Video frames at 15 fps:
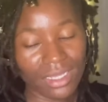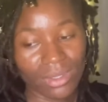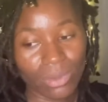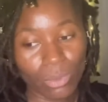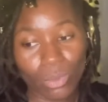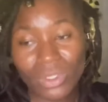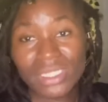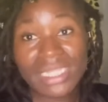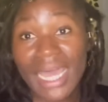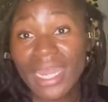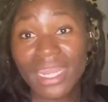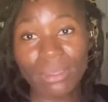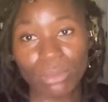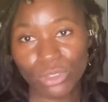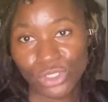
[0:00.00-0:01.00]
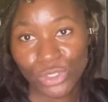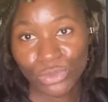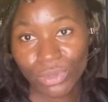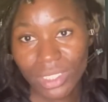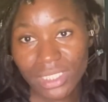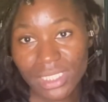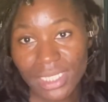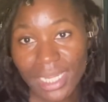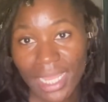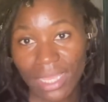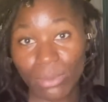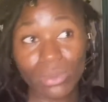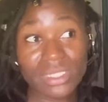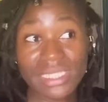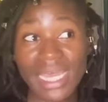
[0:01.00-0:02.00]
was not able to run today,
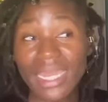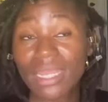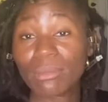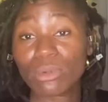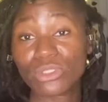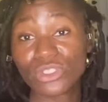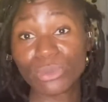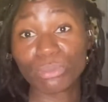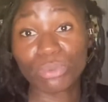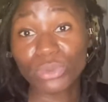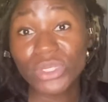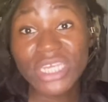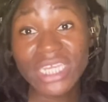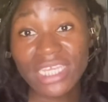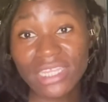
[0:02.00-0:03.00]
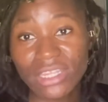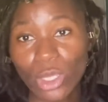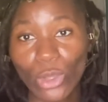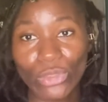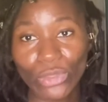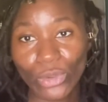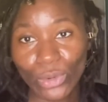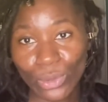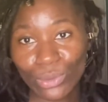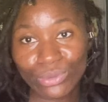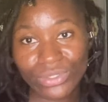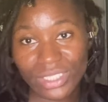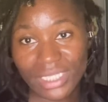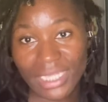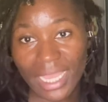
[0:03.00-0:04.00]
was not able to breathe on their own
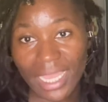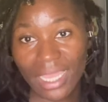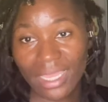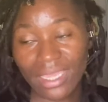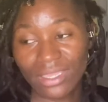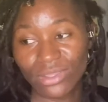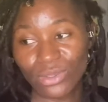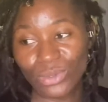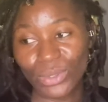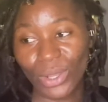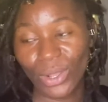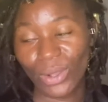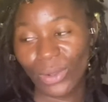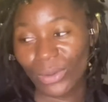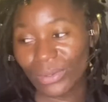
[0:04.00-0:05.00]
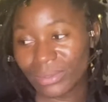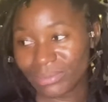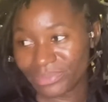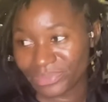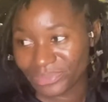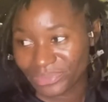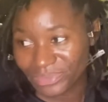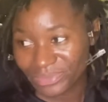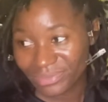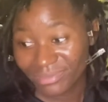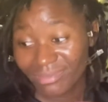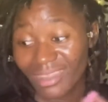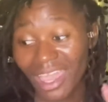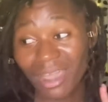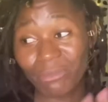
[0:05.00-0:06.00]
today, you know.
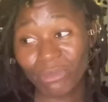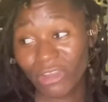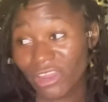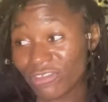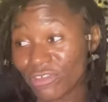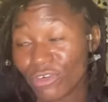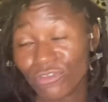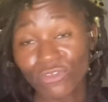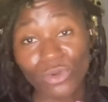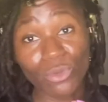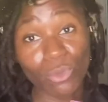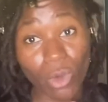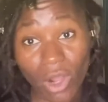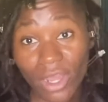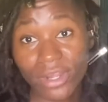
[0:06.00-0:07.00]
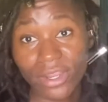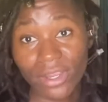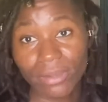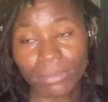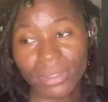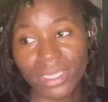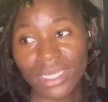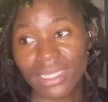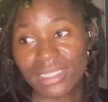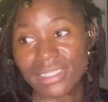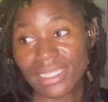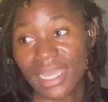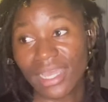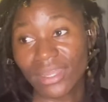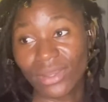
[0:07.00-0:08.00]
I'm grateful for water, because
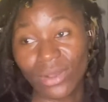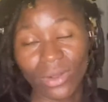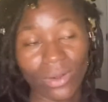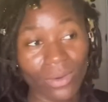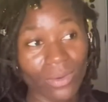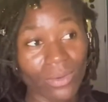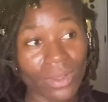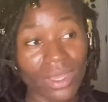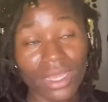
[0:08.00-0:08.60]
I know